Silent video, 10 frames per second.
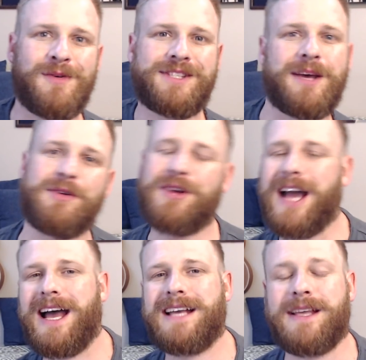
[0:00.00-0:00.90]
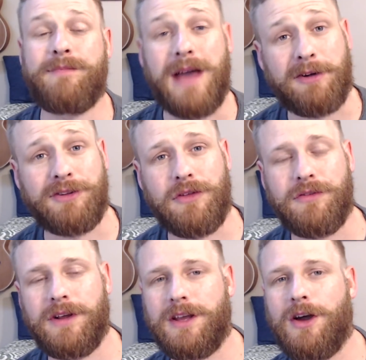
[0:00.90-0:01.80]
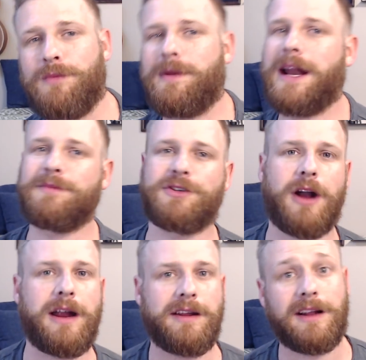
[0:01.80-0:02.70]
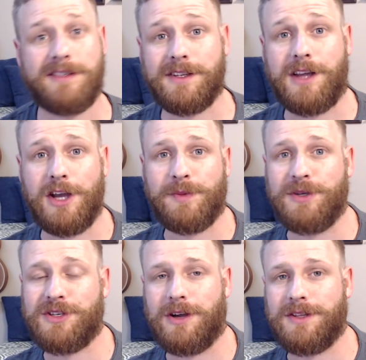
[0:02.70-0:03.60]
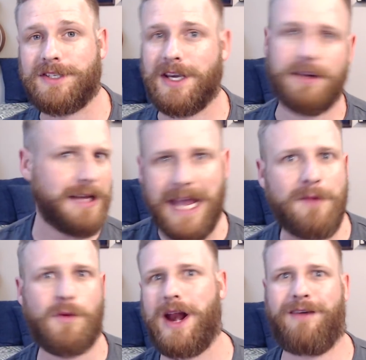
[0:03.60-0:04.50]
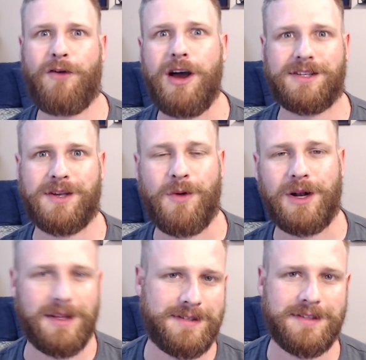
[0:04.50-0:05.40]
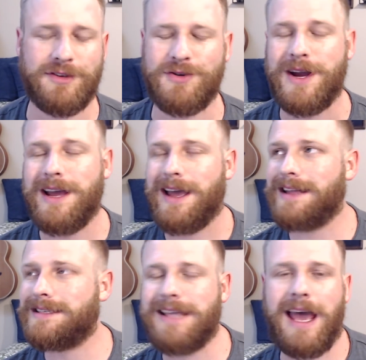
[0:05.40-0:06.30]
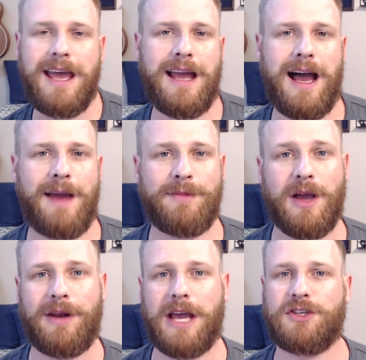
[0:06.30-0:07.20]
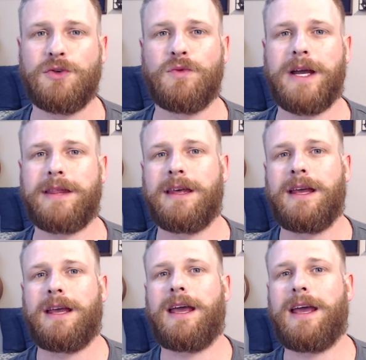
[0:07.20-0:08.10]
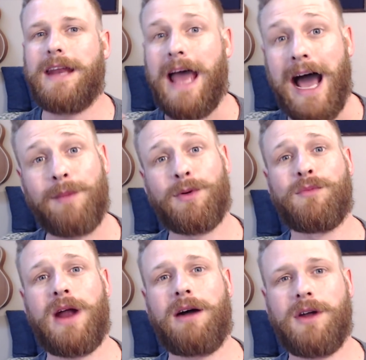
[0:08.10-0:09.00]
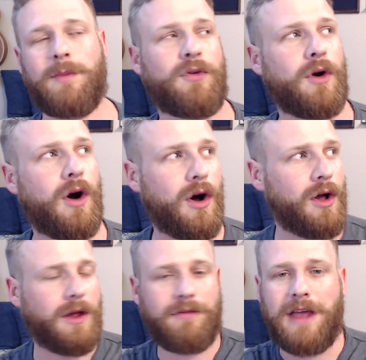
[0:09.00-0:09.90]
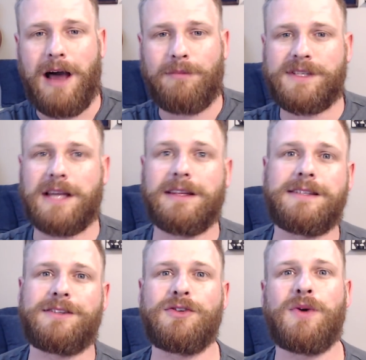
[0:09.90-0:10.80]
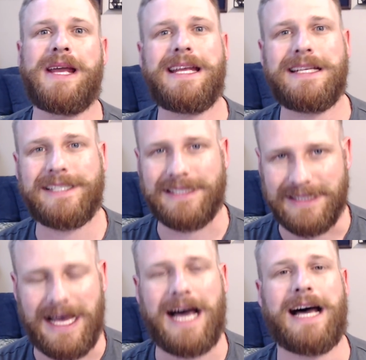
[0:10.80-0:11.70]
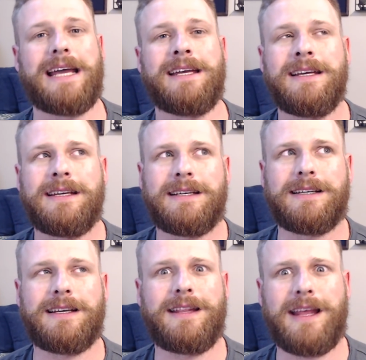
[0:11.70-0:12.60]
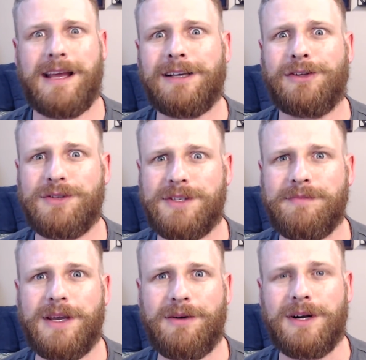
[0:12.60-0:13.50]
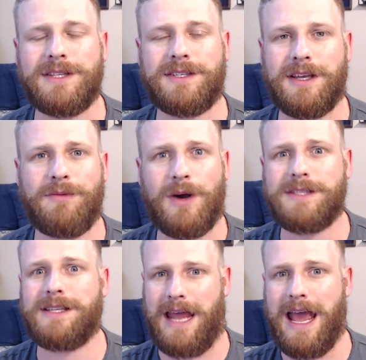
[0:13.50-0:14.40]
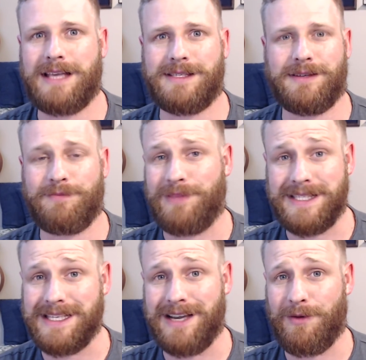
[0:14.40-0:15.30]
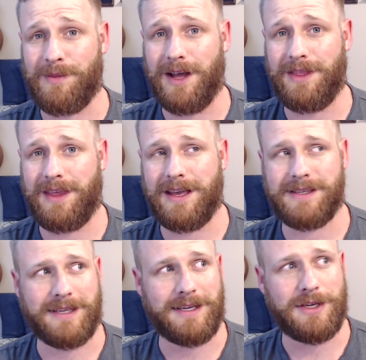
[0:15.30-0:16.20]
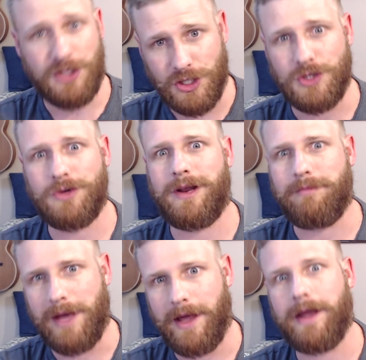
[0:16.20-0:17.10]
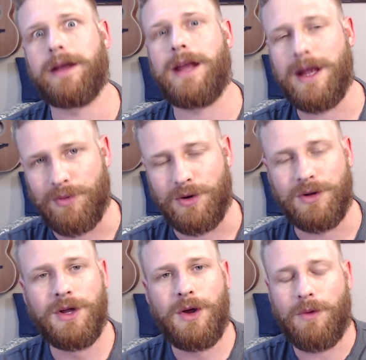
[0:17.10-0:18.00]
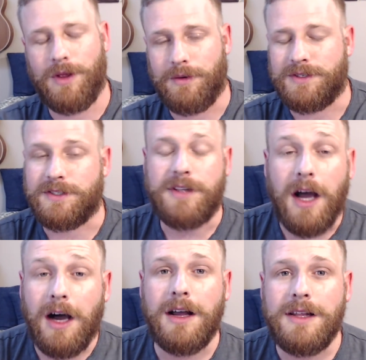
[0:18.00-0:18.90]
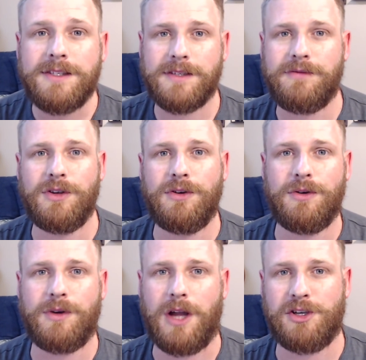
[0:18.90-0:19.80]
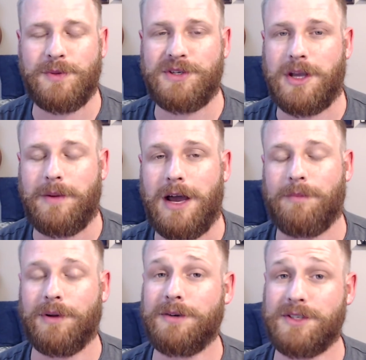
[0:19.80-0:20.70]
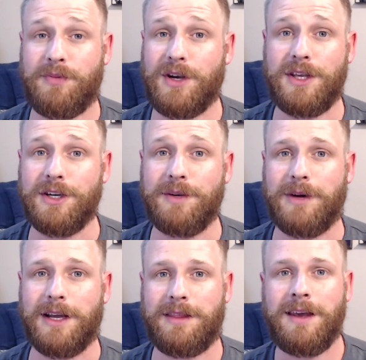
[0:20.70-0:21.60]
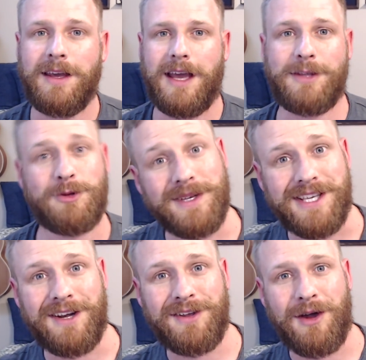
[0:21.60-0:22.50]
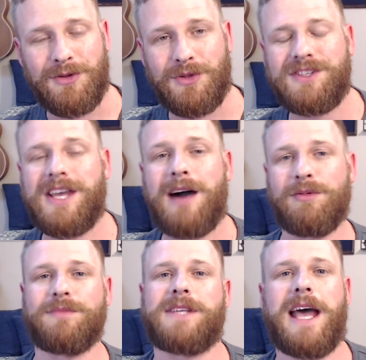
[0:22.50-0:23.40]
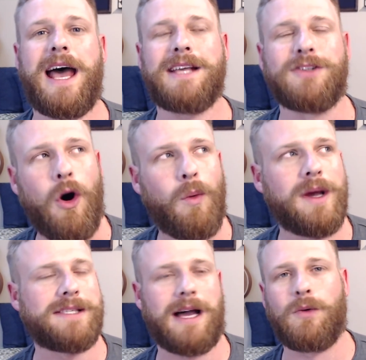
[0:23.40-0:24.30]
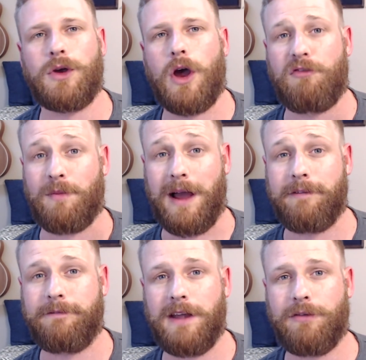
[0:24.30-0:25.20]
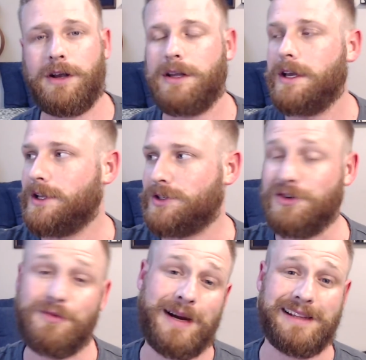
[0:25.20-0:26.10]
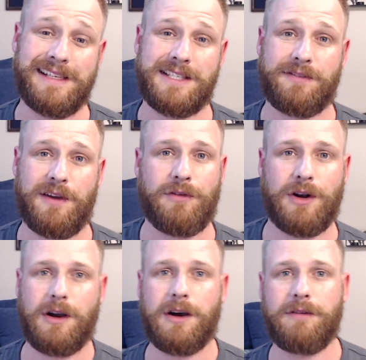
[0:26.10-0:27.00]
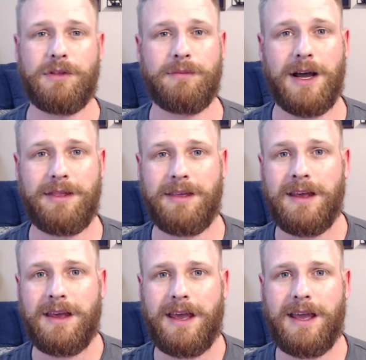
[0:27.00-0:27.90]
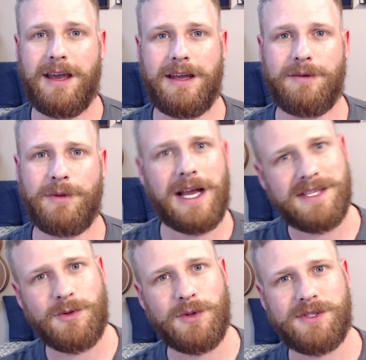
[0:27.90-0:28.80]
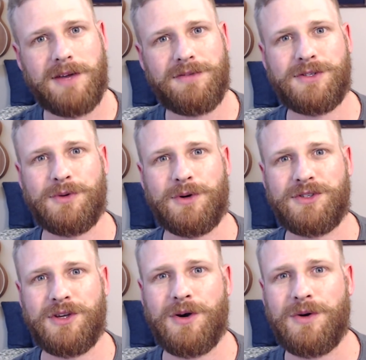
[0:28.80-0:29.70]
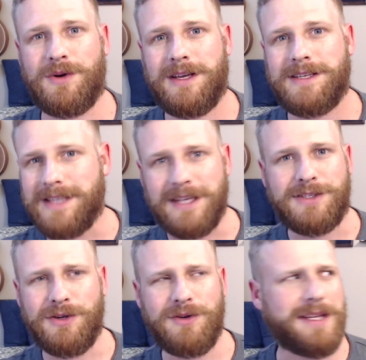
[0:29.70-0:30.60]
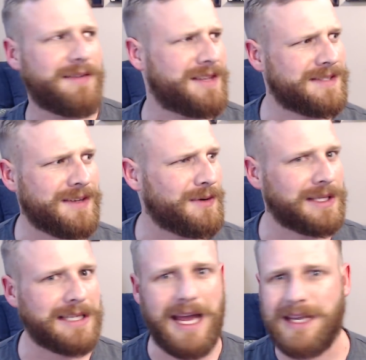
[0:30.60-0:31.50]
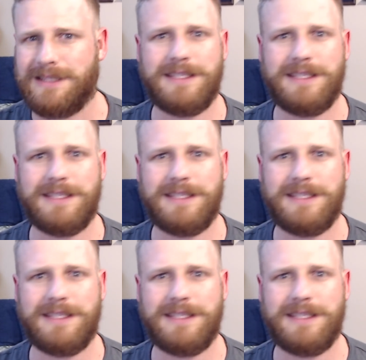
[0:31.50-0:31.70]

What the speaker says: What's up, you guys? I'm back with another video. My name's Grady, and I listen to country music on this channel and whatever else I want to listen to. And today, I'm coming at you with an album roundup for all of the albums I listened to in July. And that includes some big ones. It wasn't as busy of a month as like June and May and April, where there was just tons of new country music coming out, but it was a pretty good month. And so I'm excited to go through these albums. As always, I will go from my favorite to my least favorite of the month. And we got some cool stuff in store, so stay tuned, give this video a like.